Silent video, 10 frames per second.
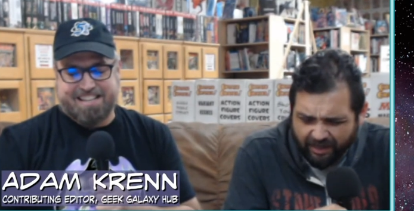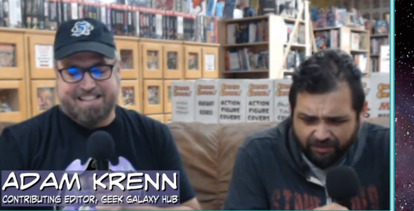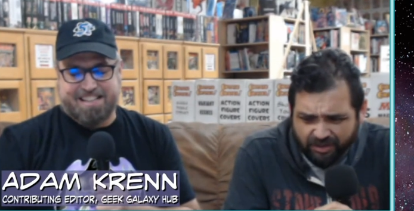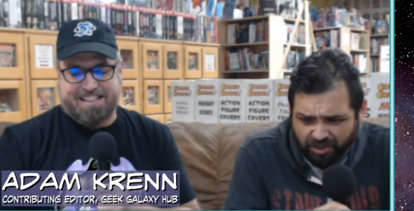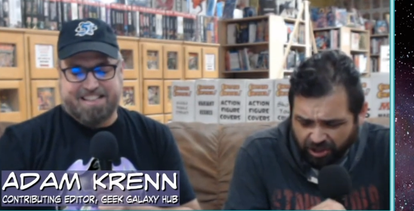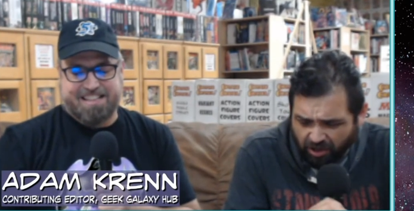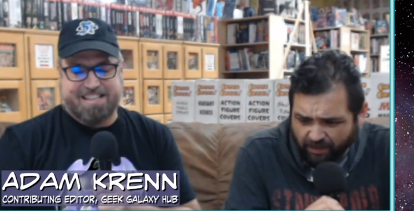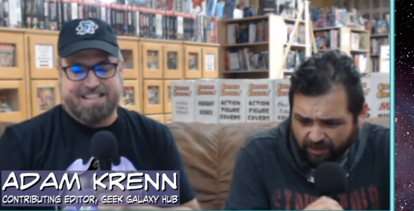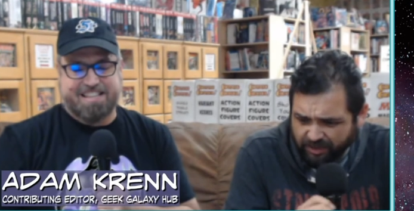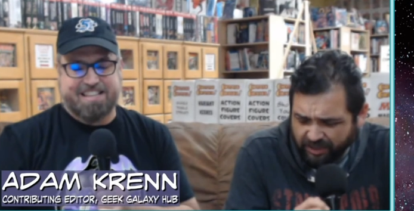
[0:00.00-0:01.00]
Speaker 1: it was the show. I remember
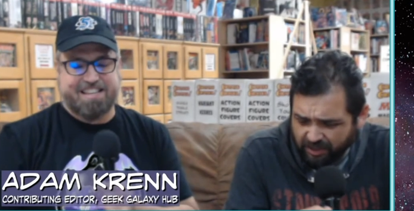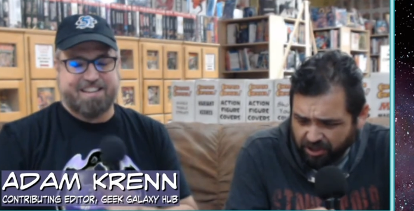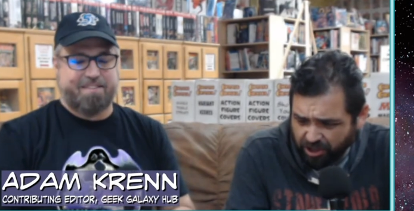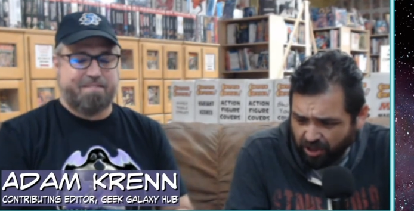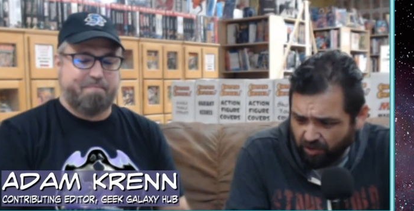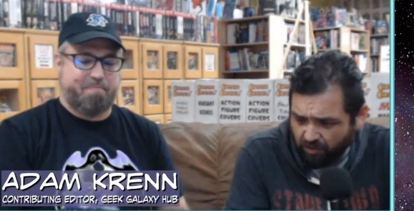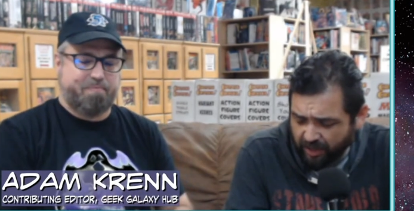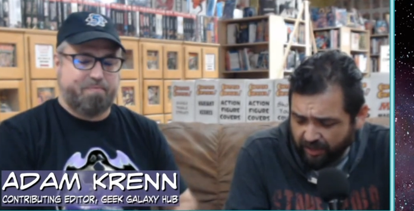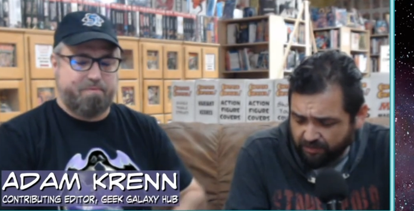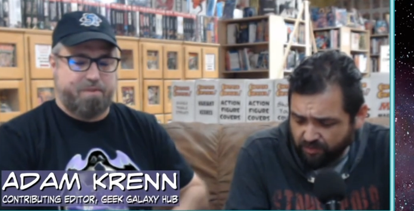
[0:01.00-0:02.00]
seeing the show, not the
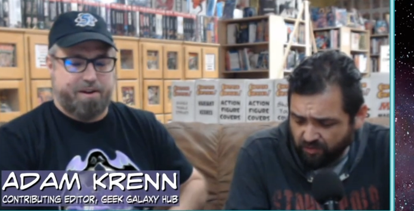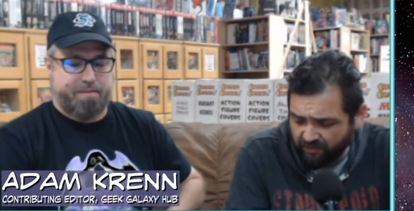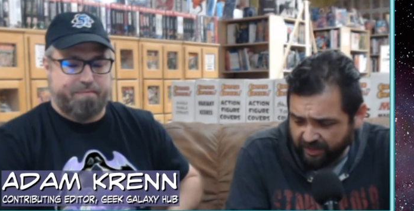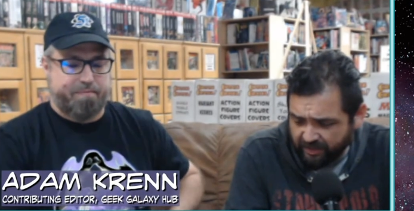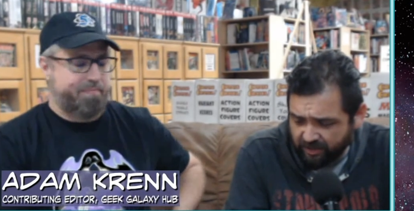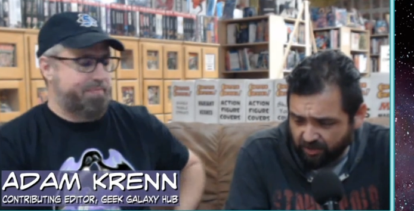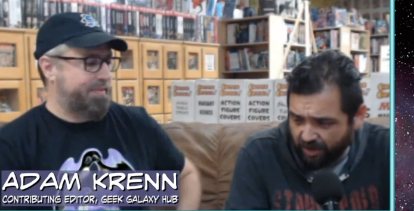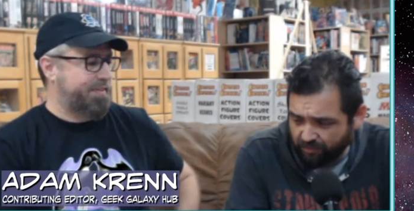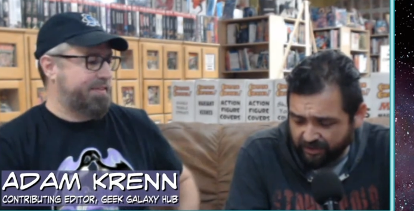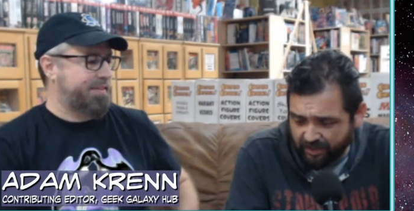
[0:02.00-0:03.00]
movies. So I was
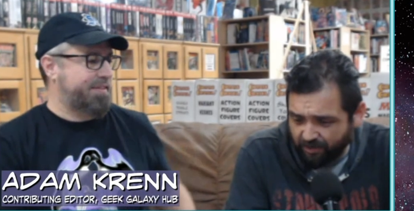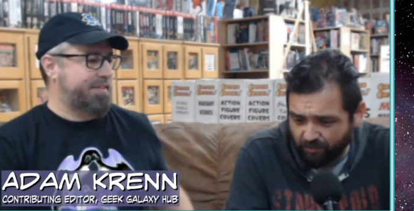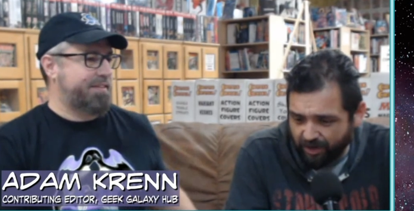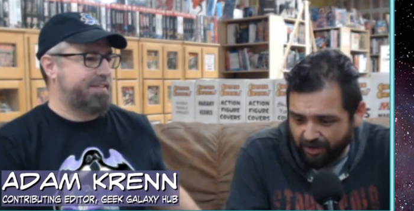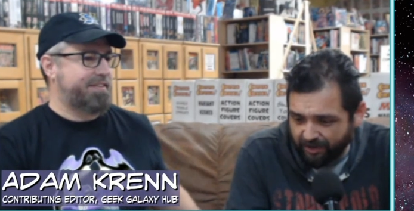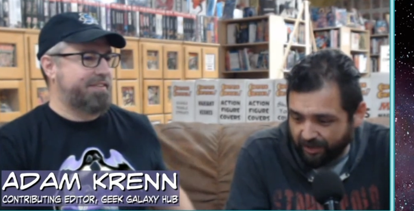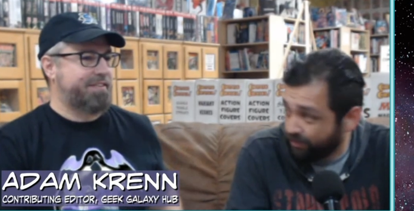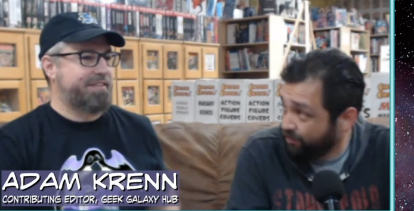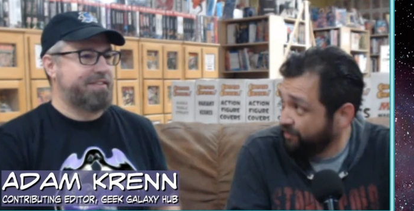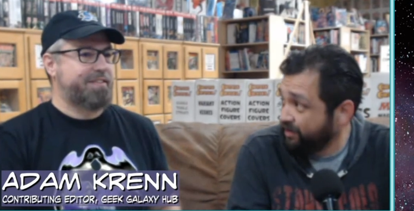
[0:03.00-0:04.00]
not aware that there were
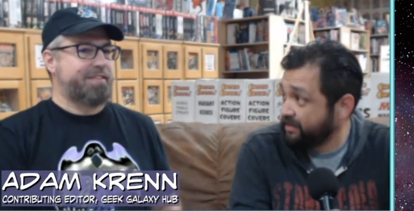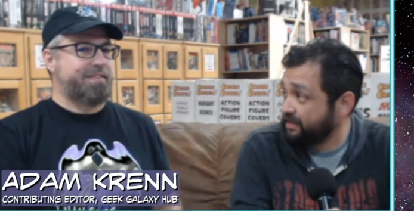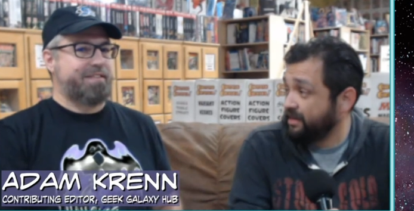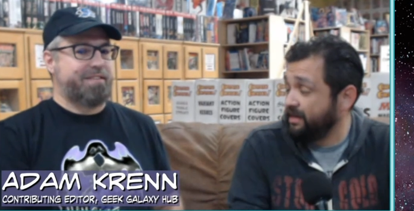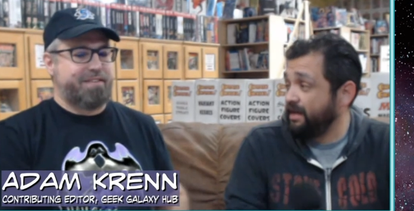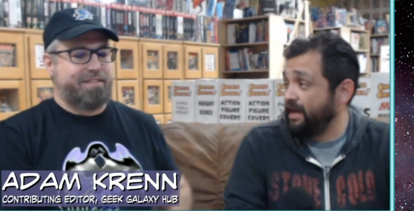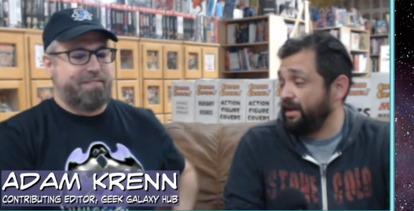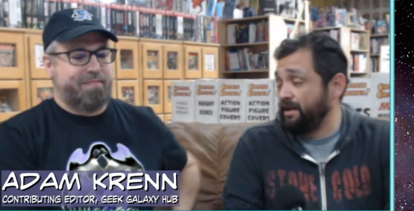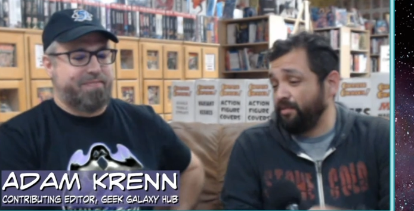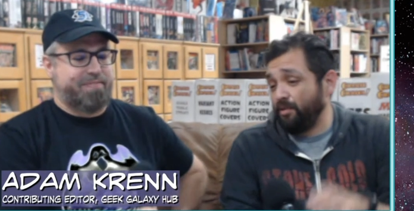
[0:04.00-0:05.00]
movies at any
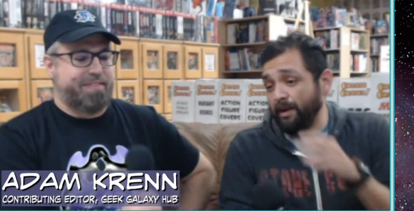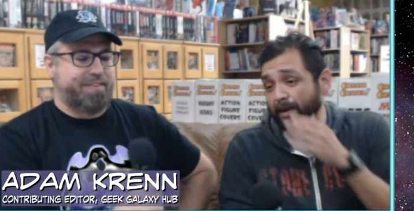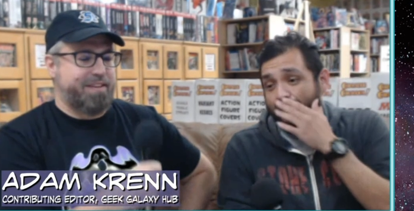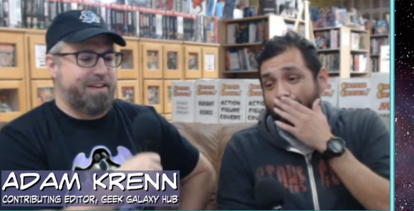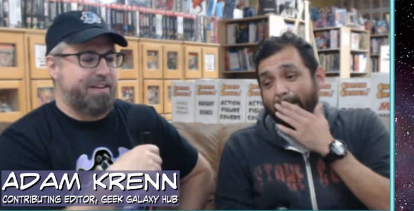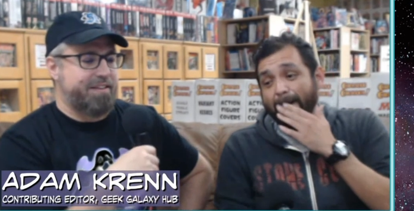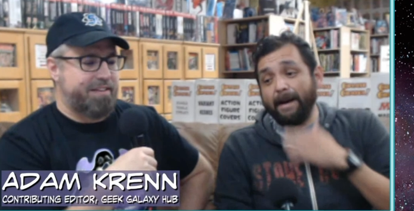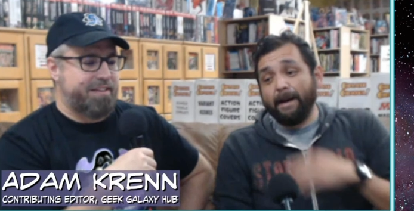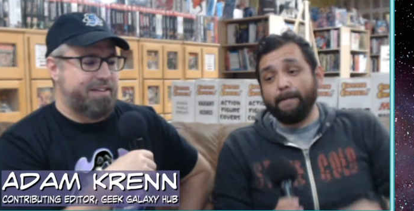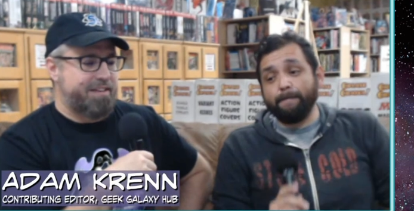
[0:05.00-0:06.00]
point. Yeah.
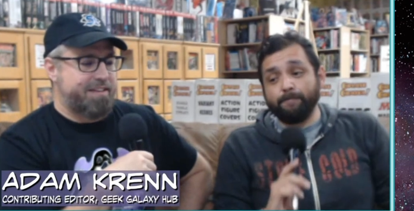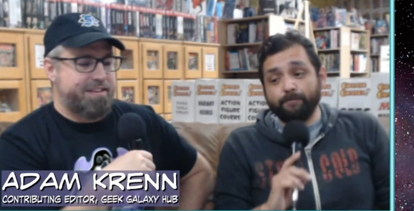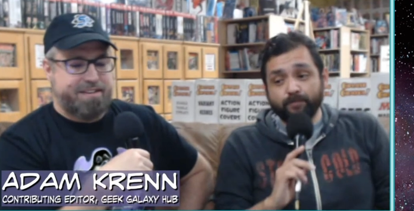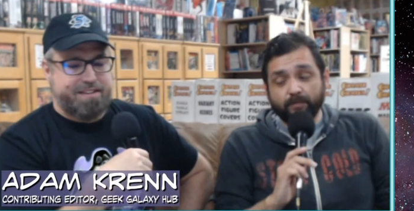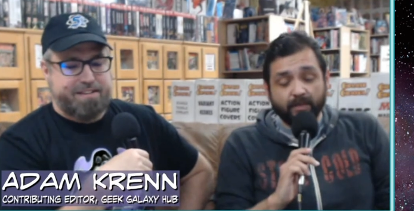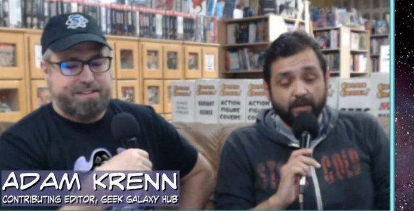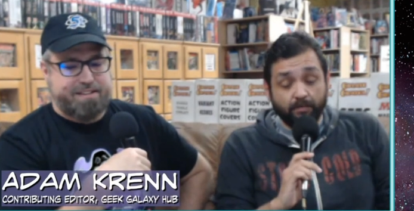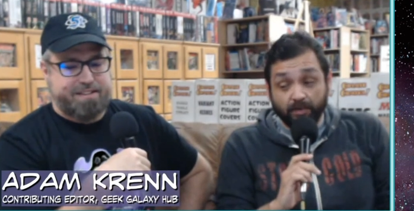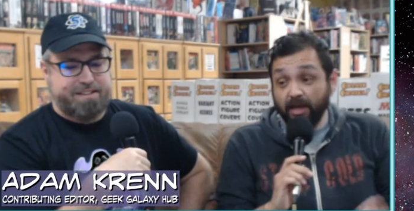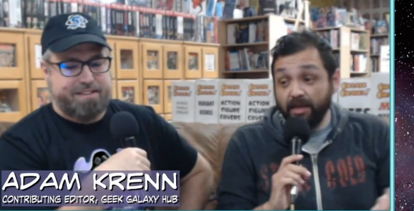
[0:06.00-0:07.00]
Um, but
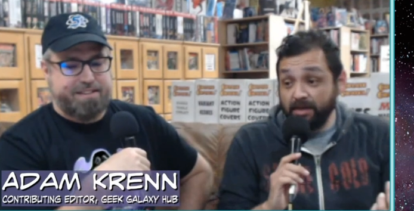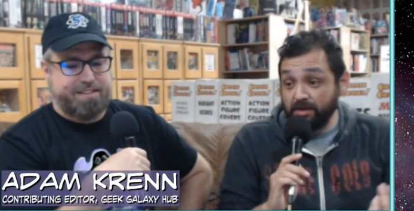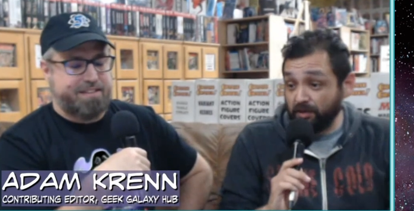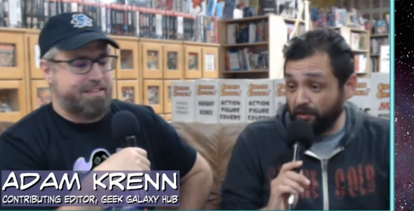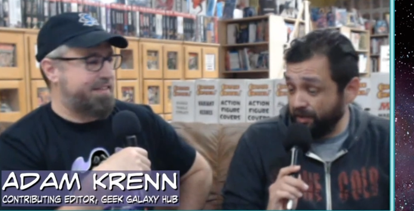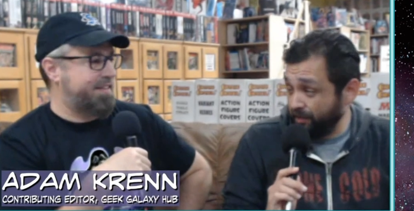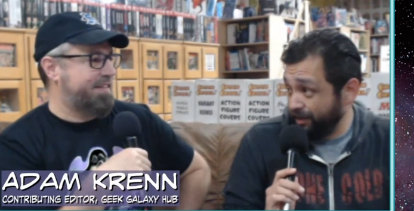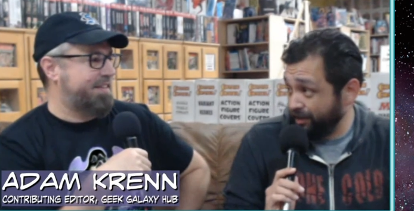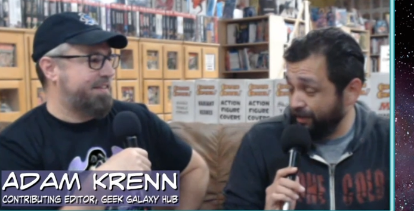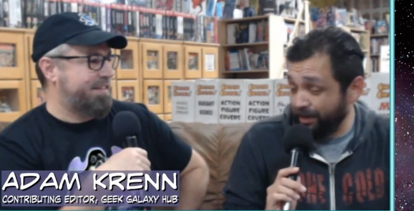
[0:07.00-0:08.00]
and then you told me about them,
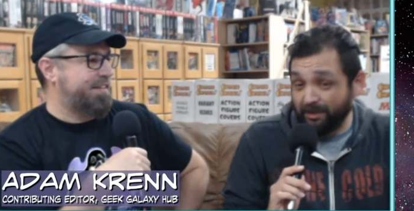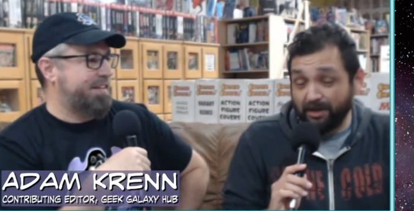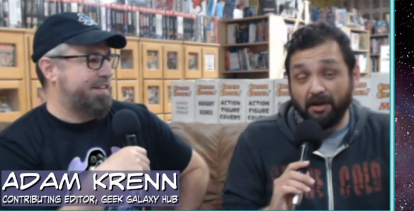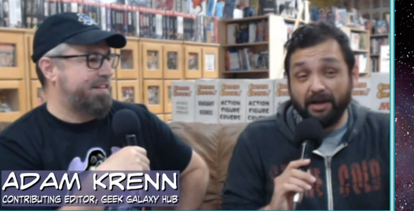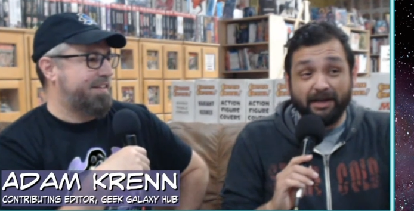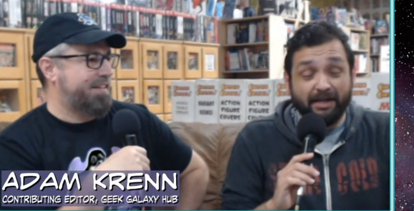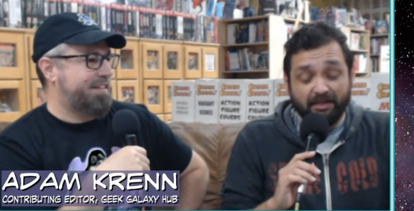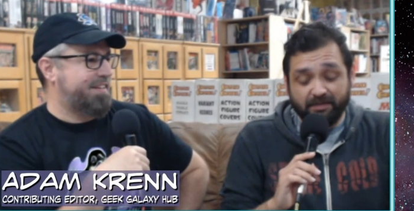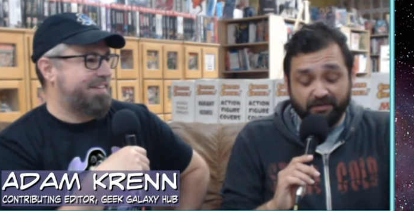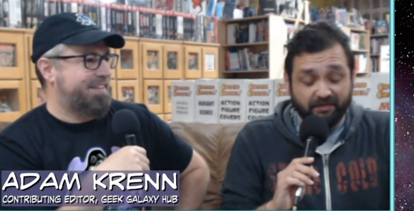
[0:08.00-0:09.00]
and I'm like, oh, I gotta get these
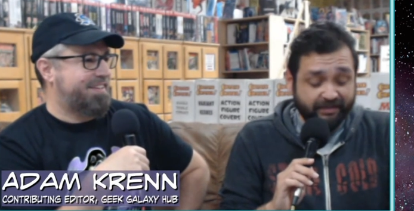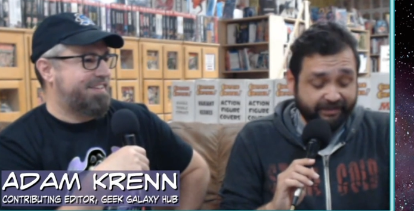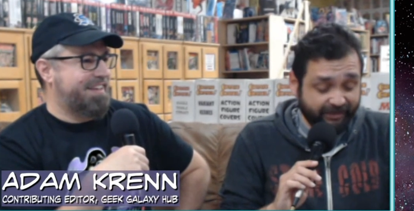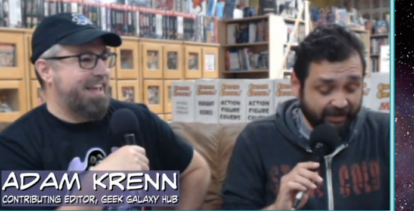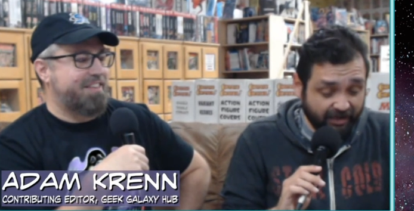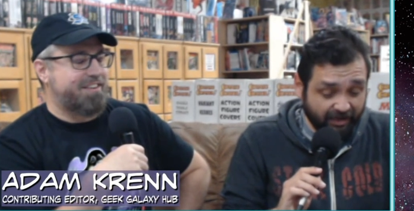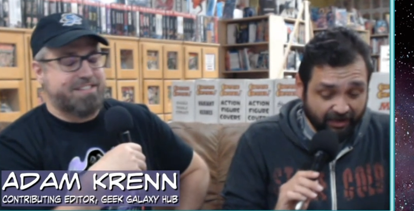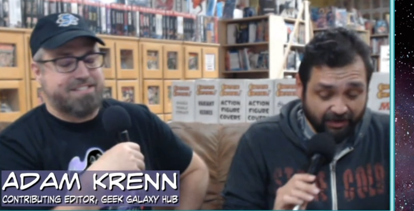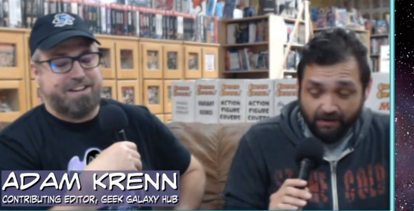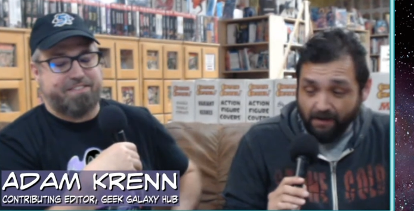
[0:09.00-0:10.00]
movies. Yeah, they're good
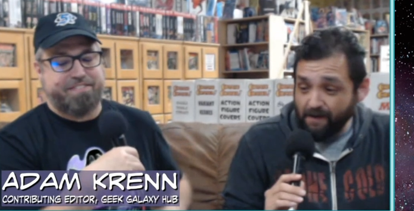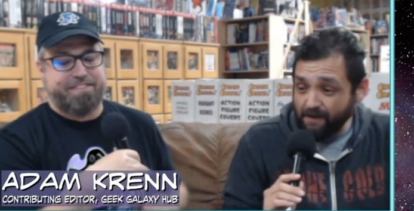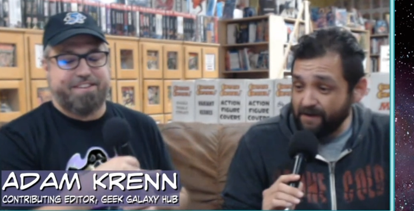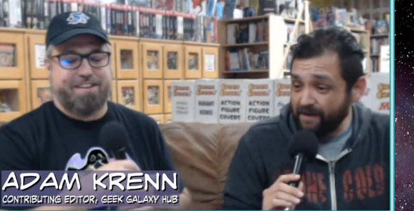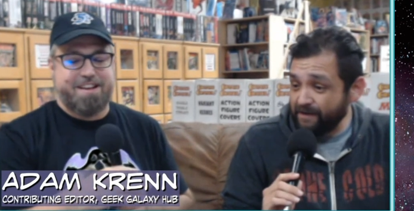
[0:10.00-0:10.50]
stuff. All right.